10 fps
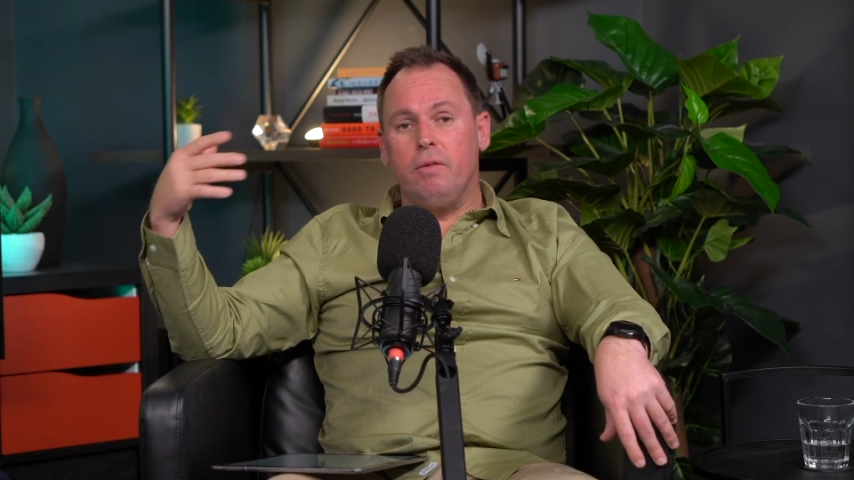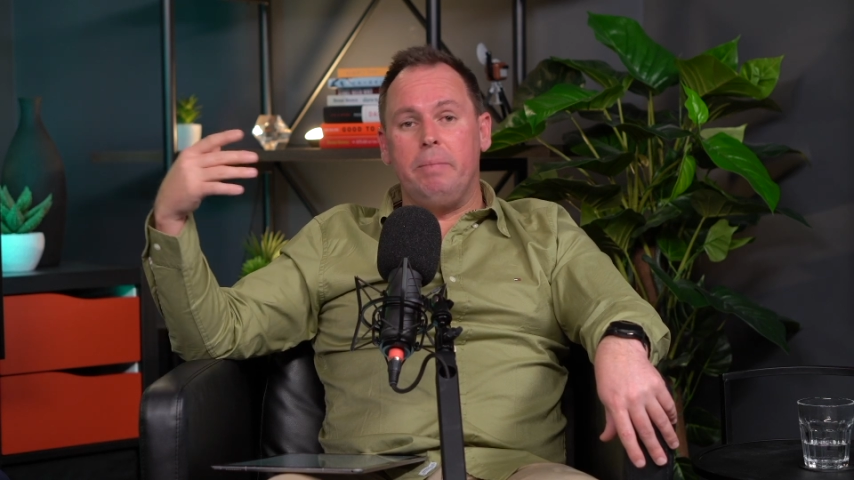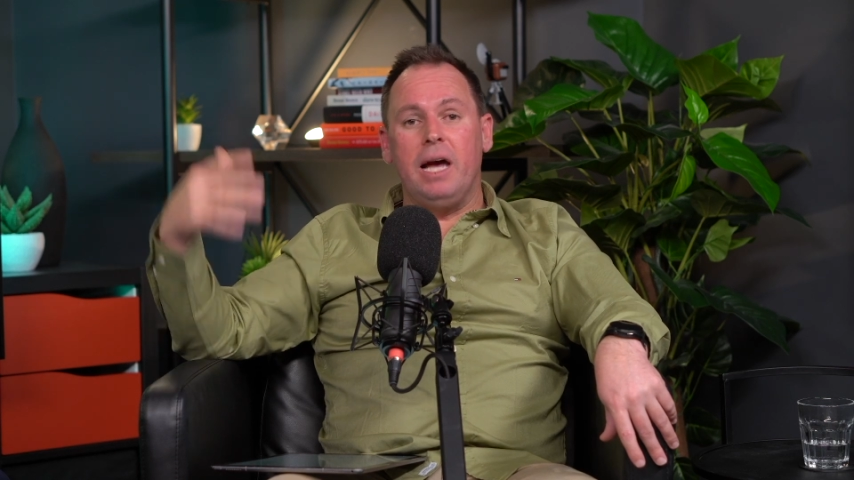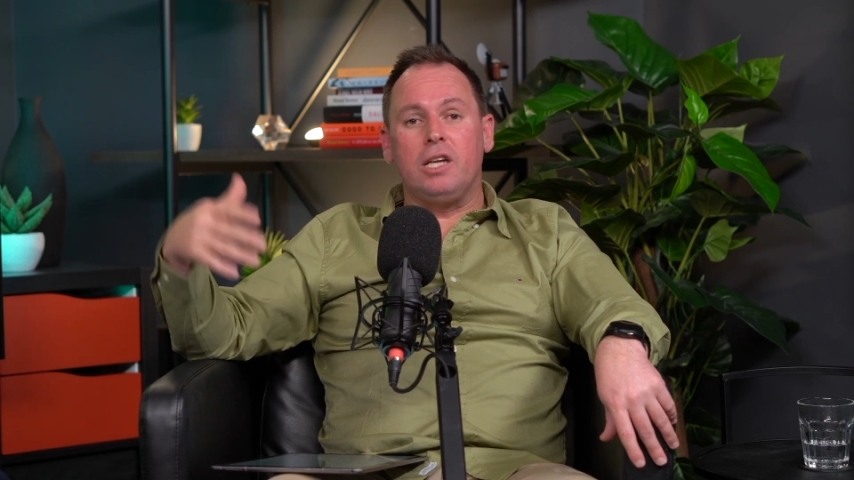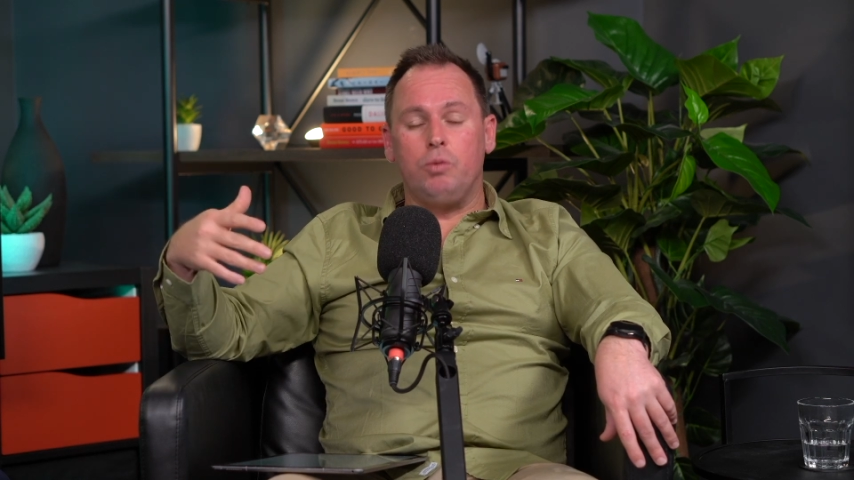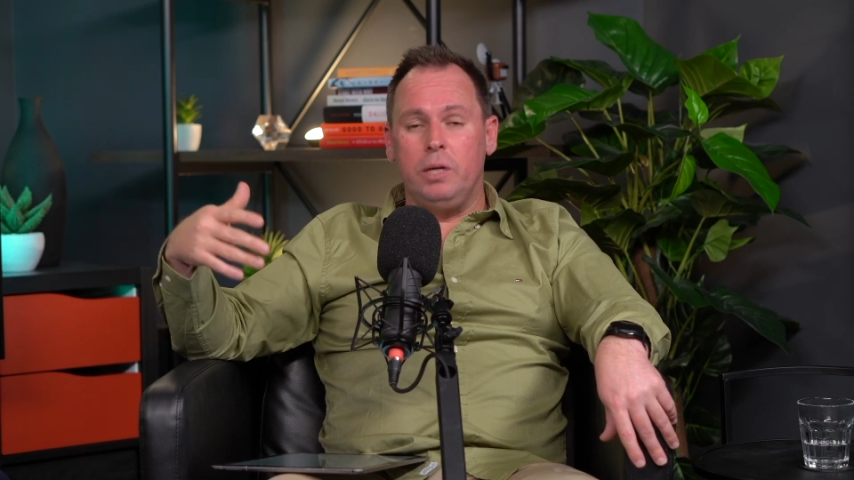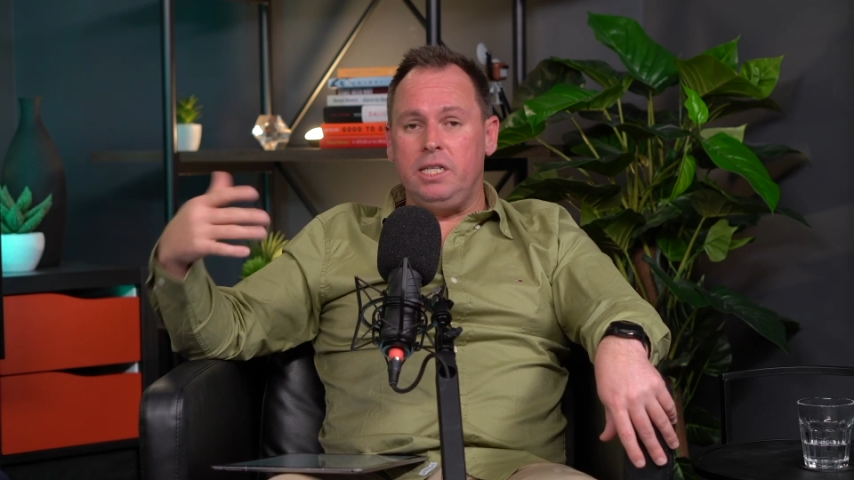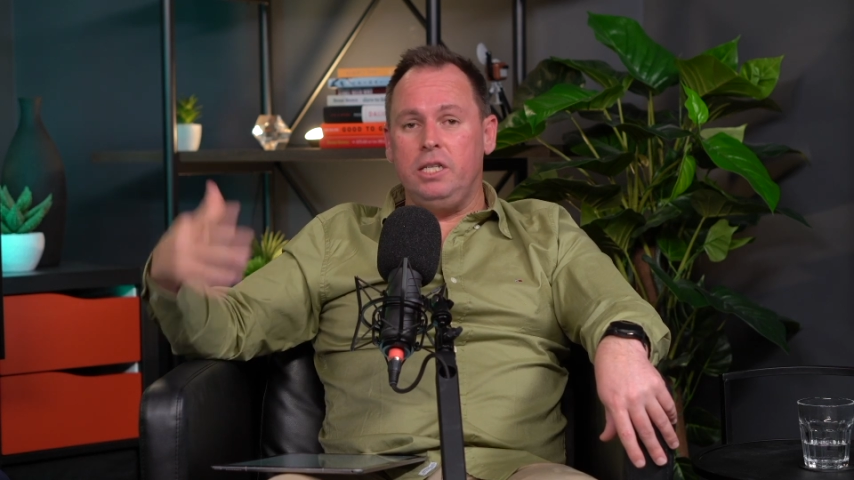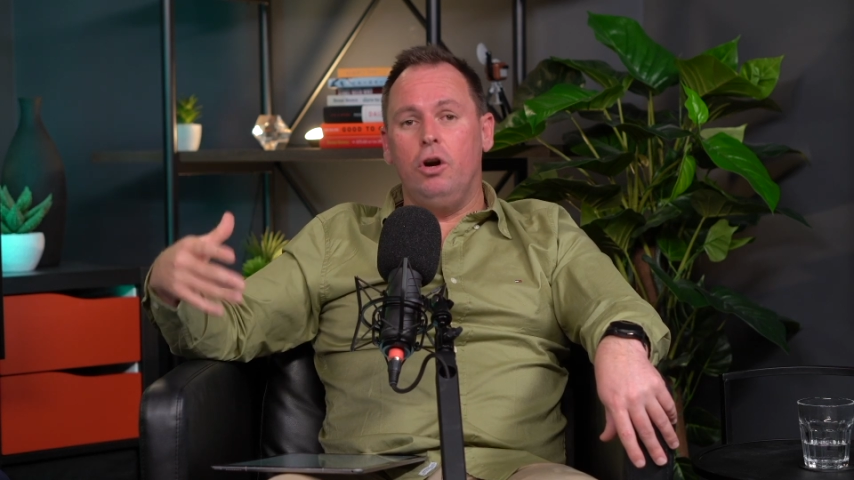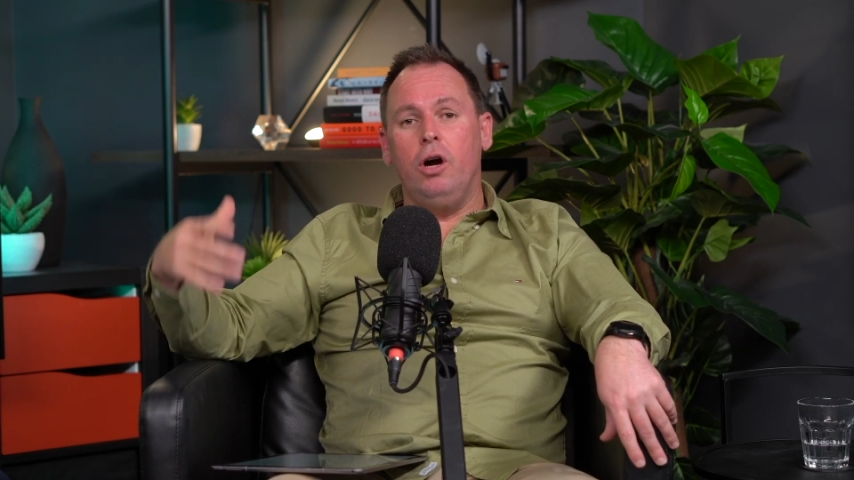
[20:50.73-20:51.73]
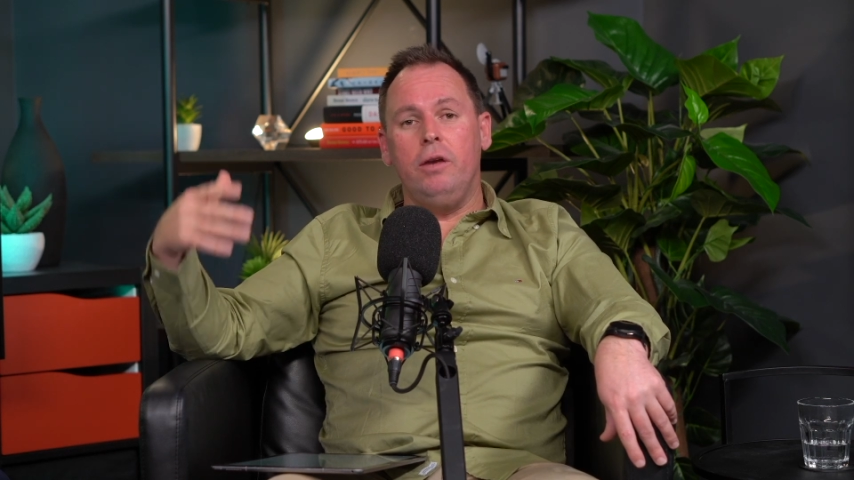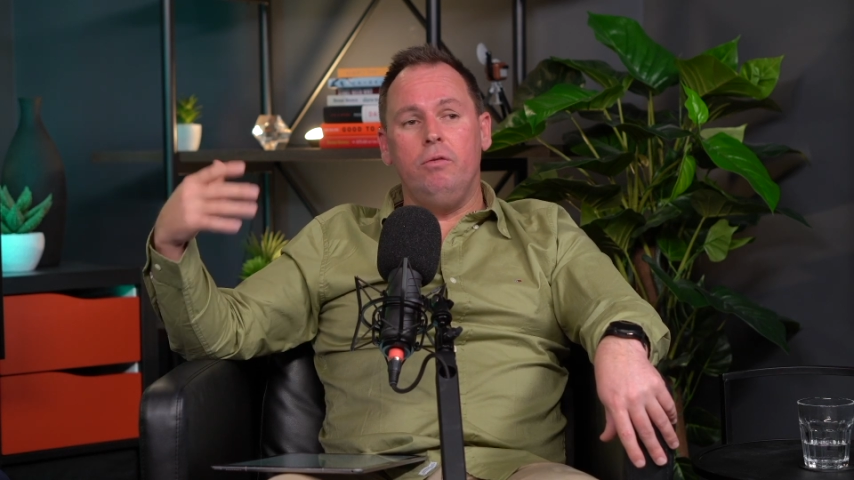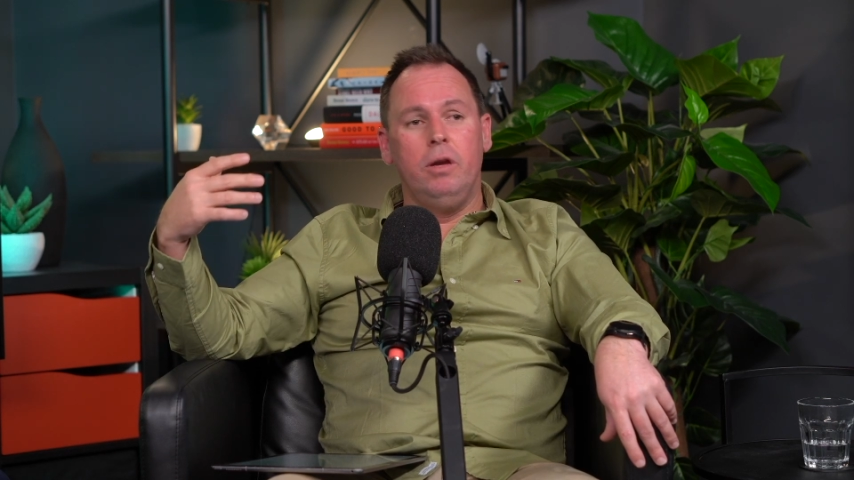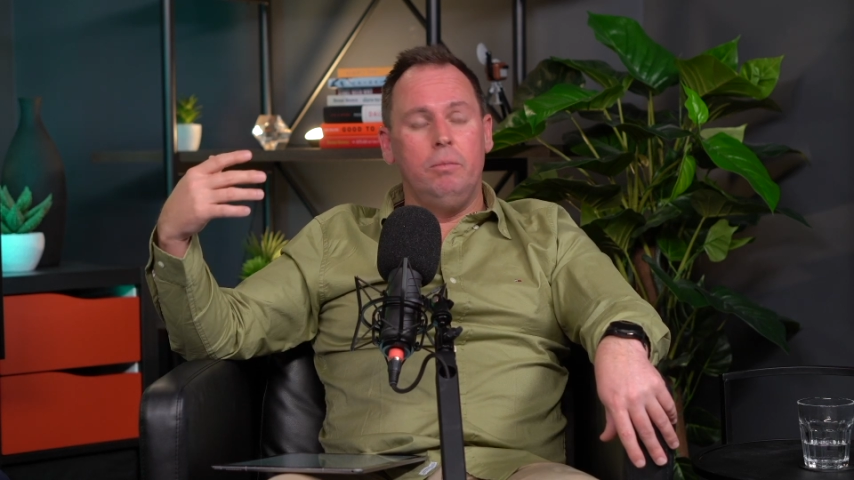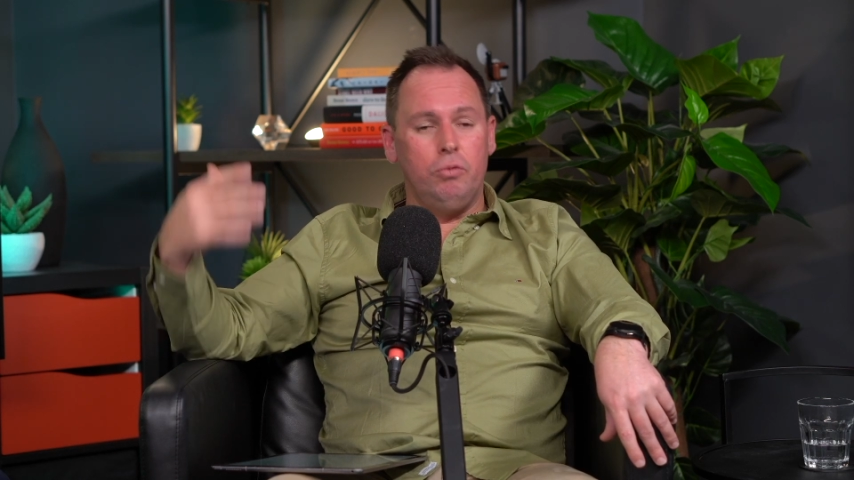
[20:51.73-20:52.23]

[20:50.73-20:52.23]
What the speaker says: about 29